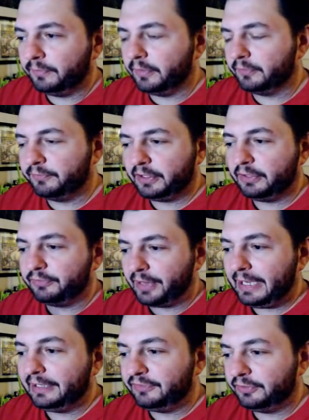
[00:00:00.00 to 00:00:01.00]
They're figures
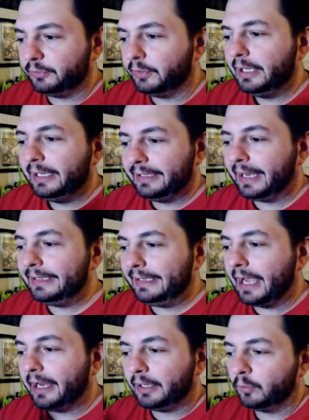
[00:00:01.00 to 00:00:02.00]
82,
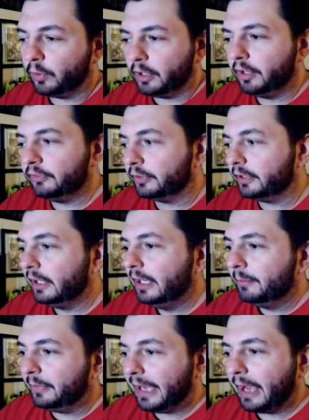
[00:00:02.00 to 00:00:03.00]
99, and 100.
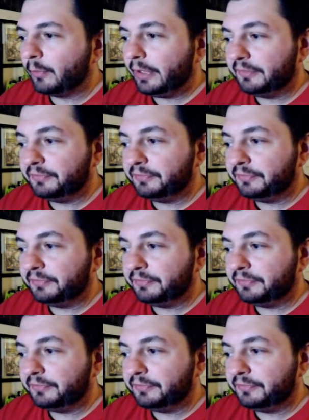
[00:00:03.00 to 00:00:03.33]
But now we have